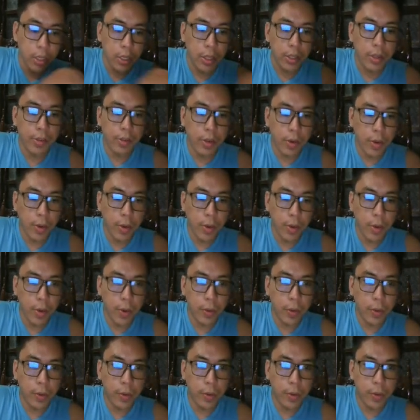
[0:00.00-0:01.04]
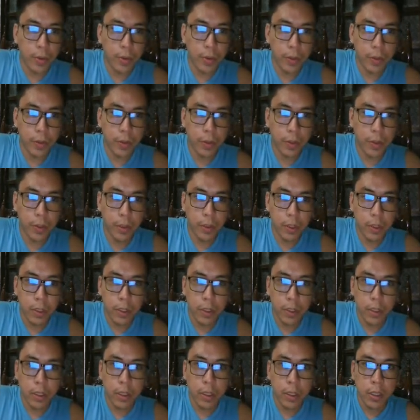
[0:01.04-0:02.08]
So
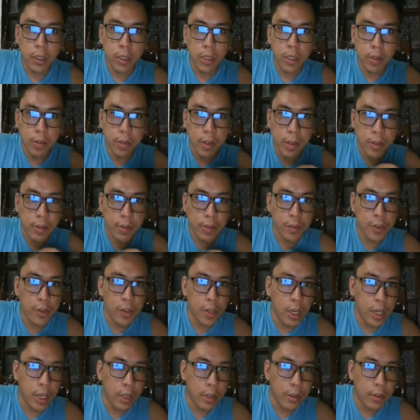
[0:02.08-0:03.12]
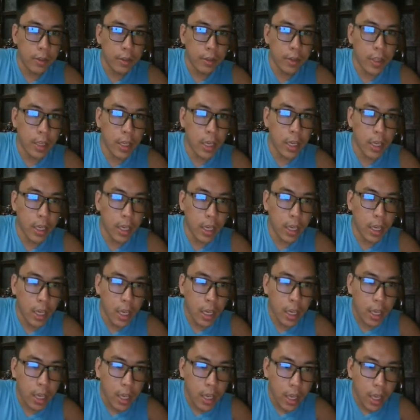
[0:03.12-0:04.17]
this is just the
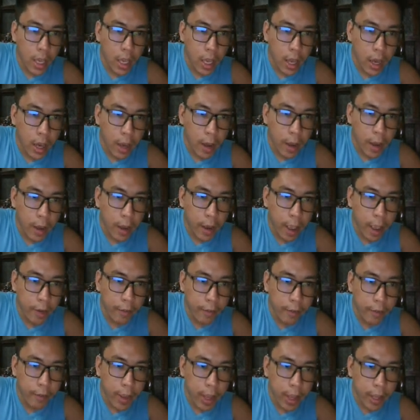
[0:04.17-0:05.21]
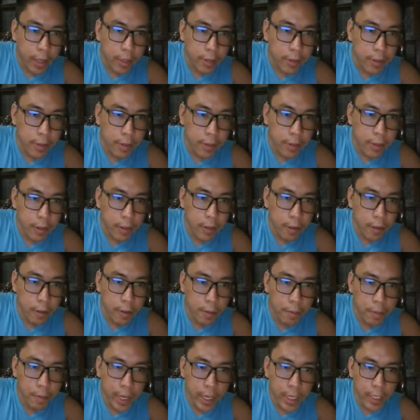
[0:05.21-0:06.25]
f of x
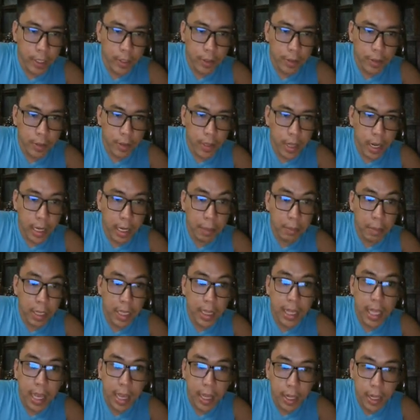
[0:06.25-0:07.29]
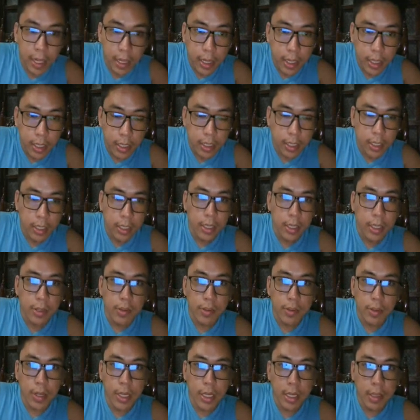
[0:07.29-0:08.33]
minus the limit L.
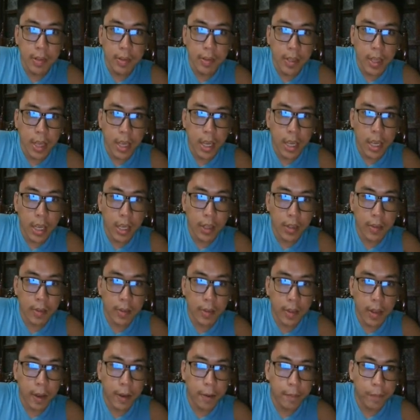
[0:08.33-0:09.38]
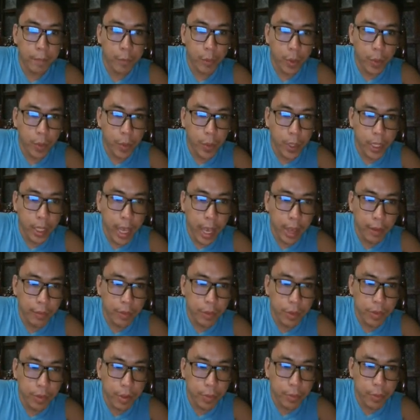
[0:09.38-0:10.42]
So in this case, we will have
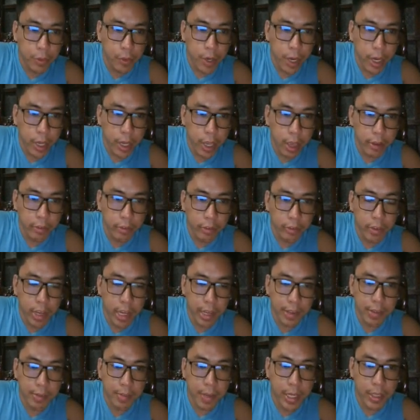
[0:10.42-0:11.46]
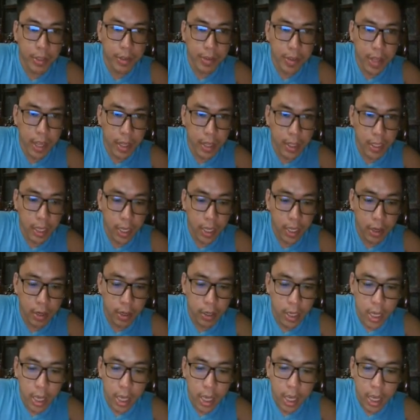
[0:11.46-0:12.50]
to subtract f of x minus L
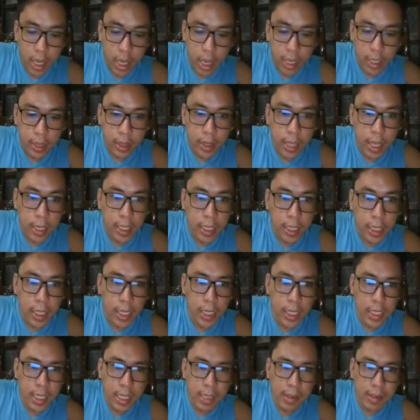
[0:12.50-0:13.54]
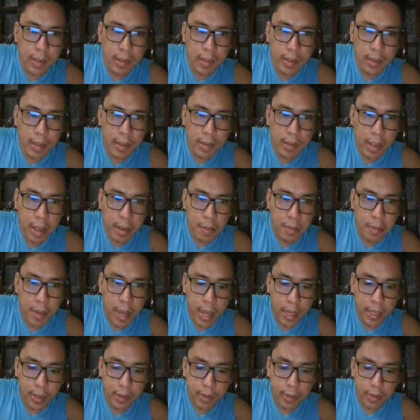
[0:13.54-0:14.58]
here. And technically, this is the same
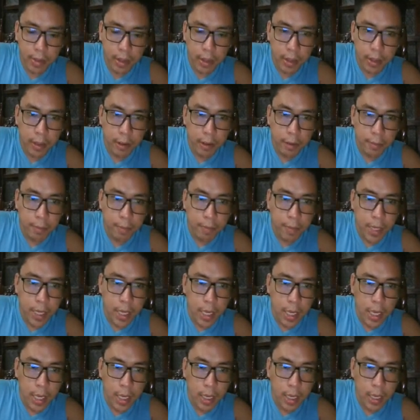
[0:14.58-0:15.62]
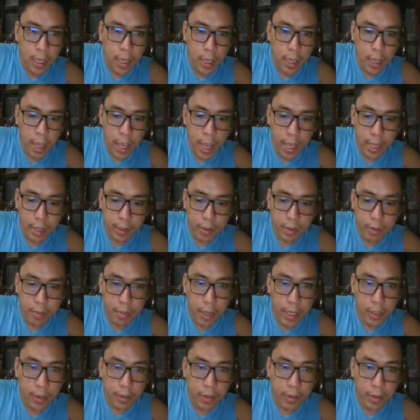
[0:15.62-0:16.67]
as b x
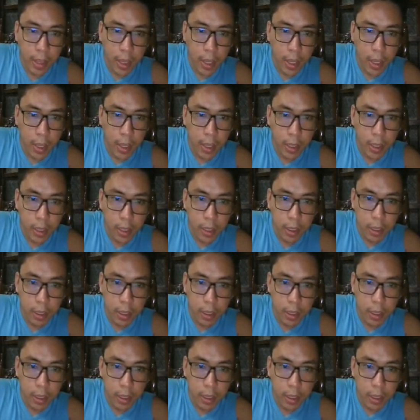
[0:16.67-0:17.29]
minus a,